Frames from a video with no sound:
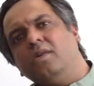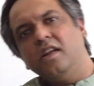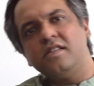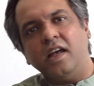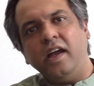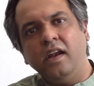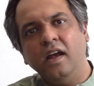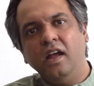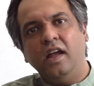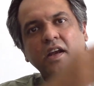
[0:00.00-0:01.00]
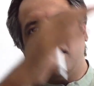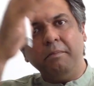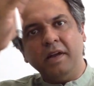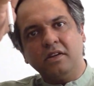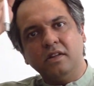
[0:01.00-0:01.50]
all aside and
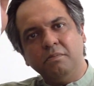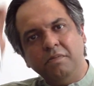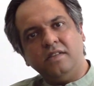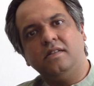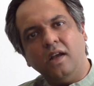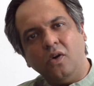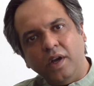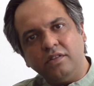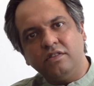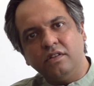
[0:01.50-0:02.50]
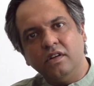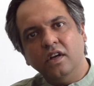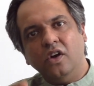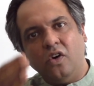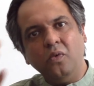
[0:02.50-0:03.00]
come back to the basic question
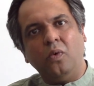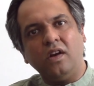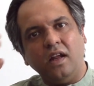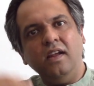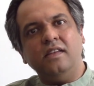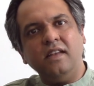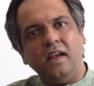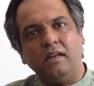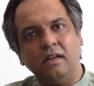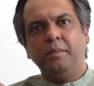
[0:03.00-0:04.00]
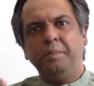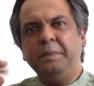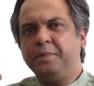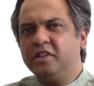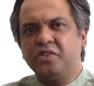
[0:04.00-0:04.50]
on what is it?
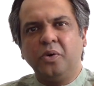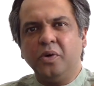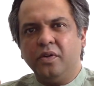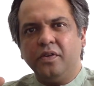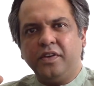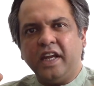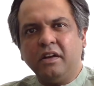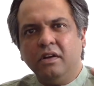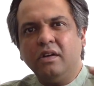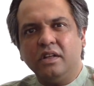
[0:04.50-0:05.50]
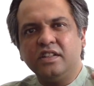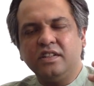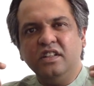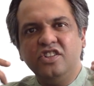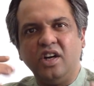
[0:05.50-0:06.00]
People throw
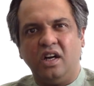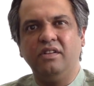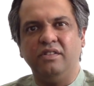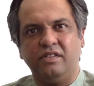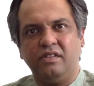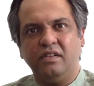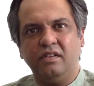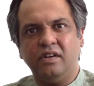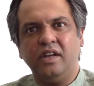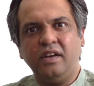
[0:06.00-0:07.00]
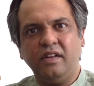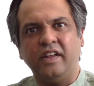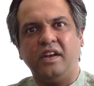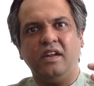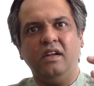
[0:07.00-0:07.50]
technological jargons, right?
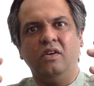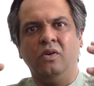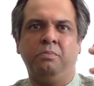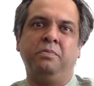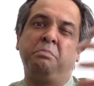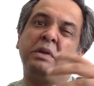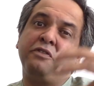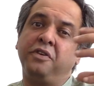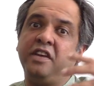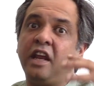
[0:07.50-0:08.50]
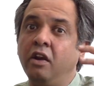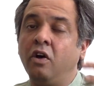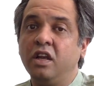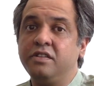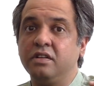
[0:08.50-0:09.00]
That, oh, but for
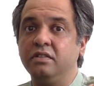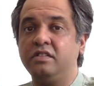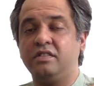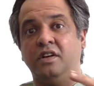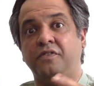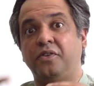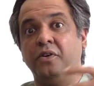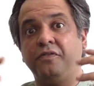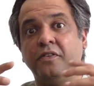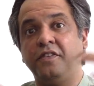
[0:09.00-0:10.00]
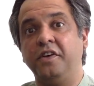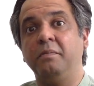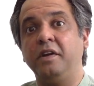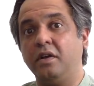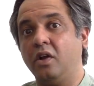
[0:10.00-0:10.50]
technological stuff or for
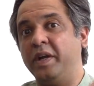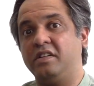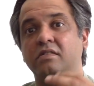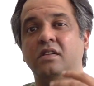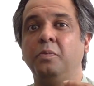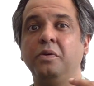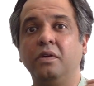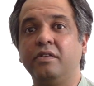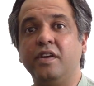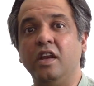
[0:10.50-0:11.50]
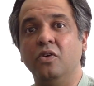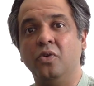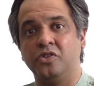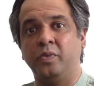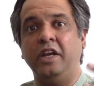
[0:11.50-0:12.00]
fundamental questions, someone already
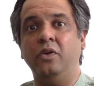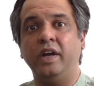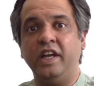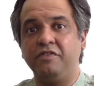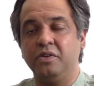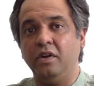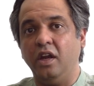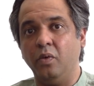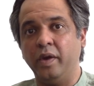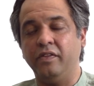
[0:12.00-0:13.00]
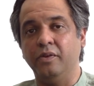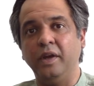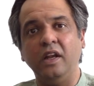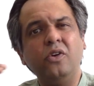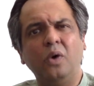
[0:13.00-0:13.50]
knows. Why do I have to reinvent the
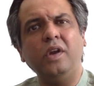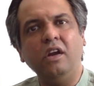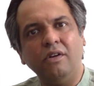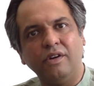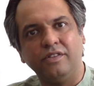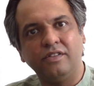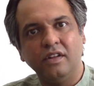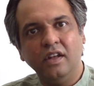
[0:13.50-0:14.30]
wheel? No one knows.